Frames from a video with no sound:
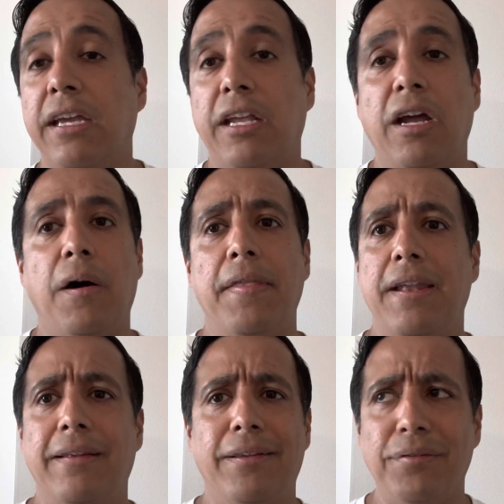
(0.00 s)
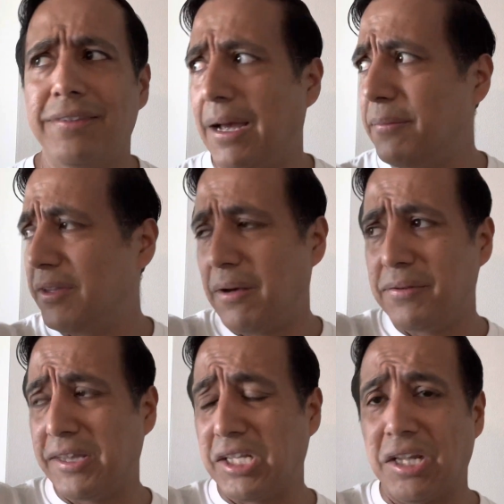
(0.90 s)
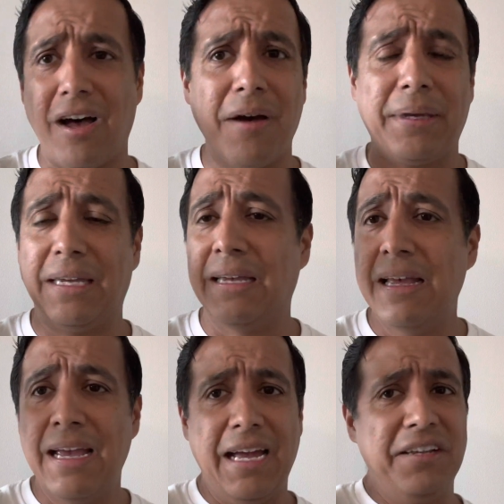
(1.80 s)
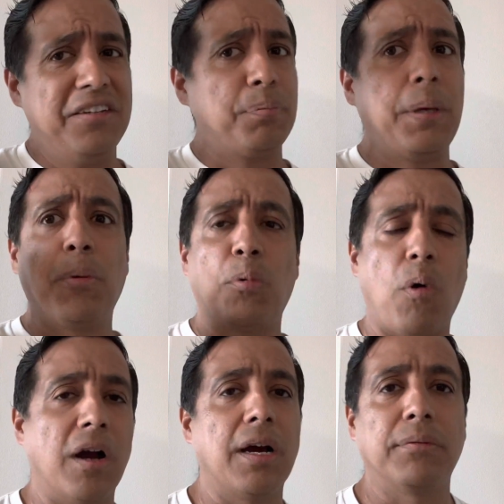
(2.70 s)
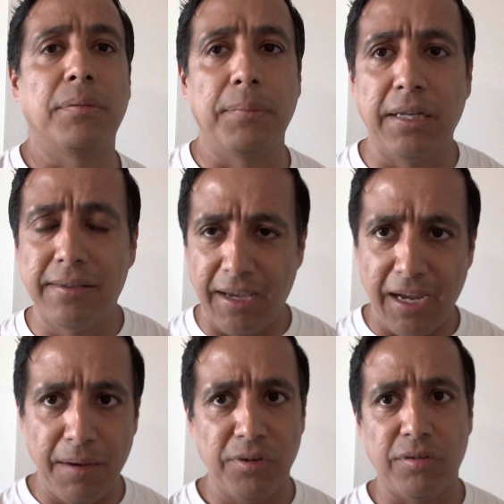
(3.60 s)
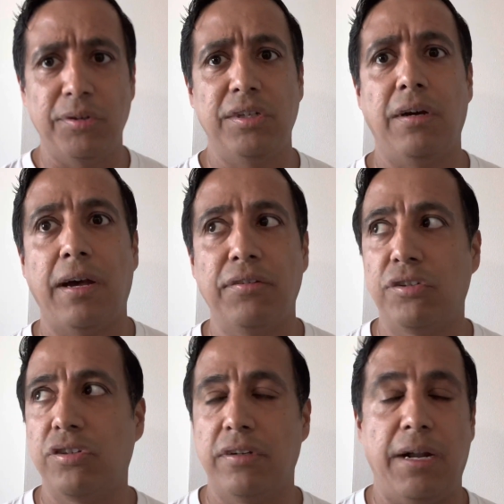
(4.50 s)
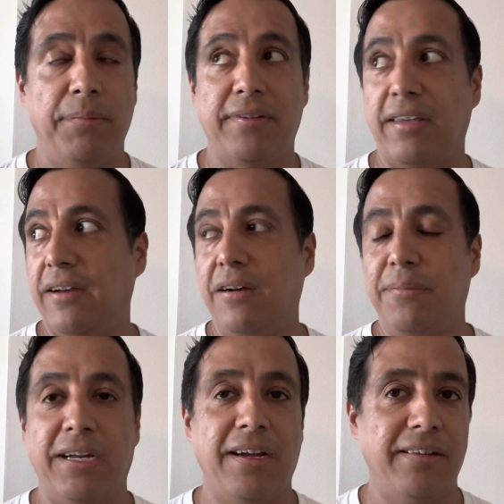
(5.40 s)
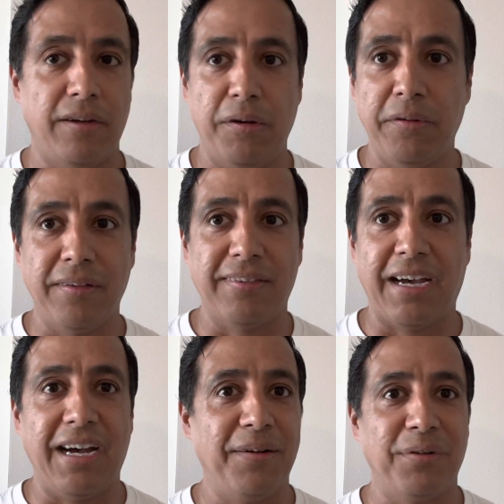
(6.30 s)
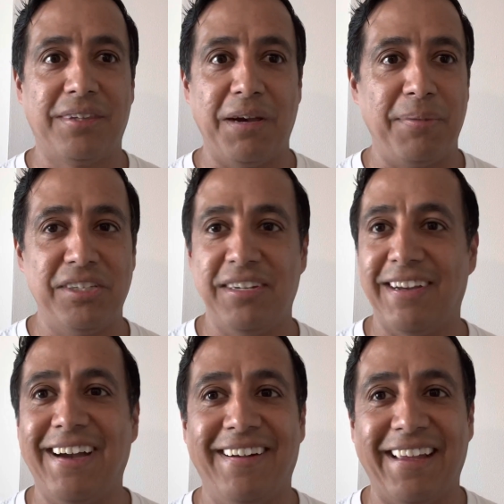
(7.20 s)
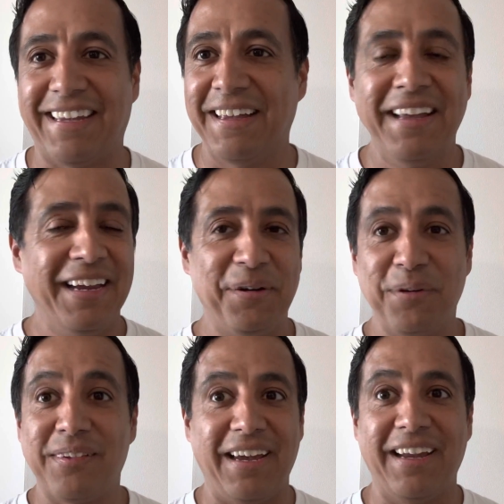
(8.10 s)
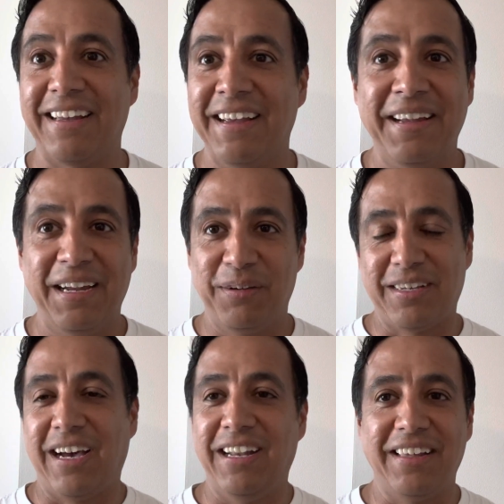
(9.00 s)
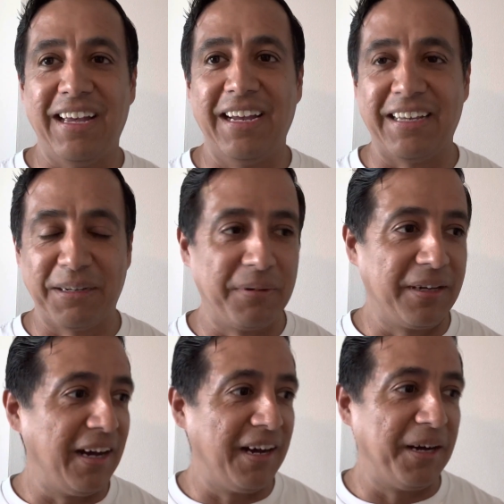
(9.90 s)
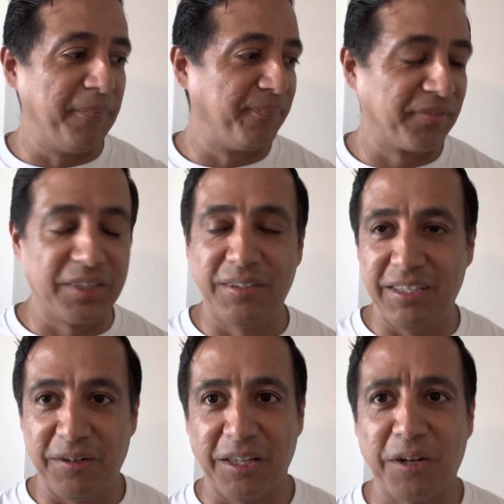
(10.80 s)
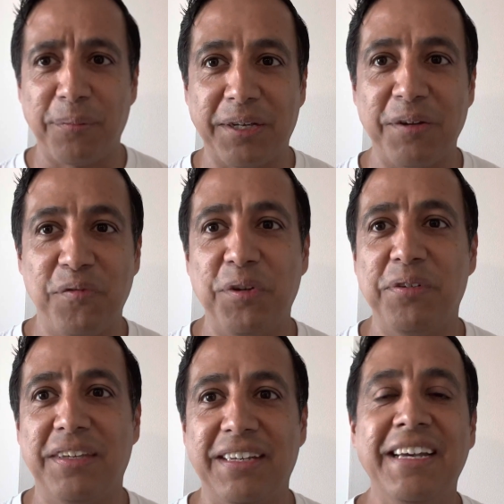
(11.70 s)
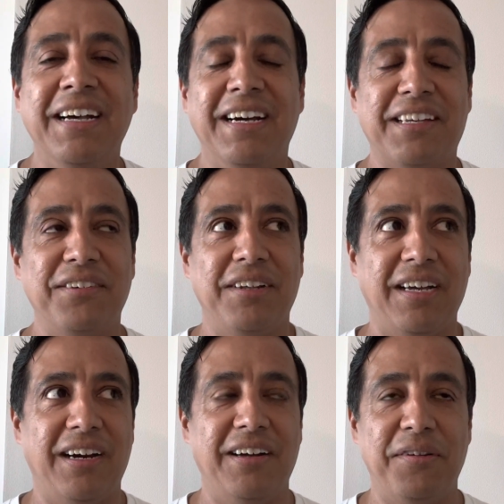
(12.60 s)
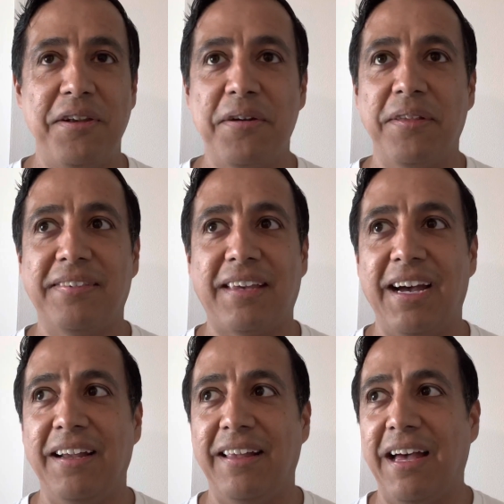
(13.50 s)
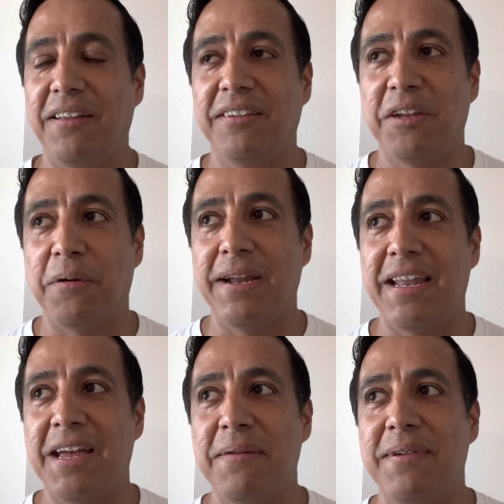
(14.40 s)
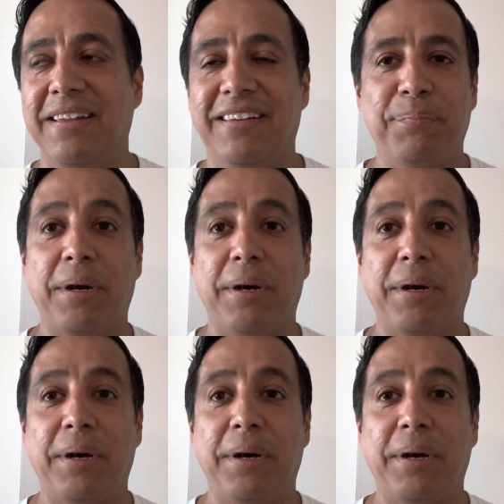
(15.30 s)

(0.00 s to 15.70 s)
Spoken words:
And then those times that I was in the lobby and just people would walk up to me and say, "Hey, Mr. Michelle, how's your trip?" And I'm just like, "Oh my gosh, I know this guy. Was he at my checkout?" It was kind of a little bit confusing, because you're like, "Oh, do I know this guy? How does he know my name?"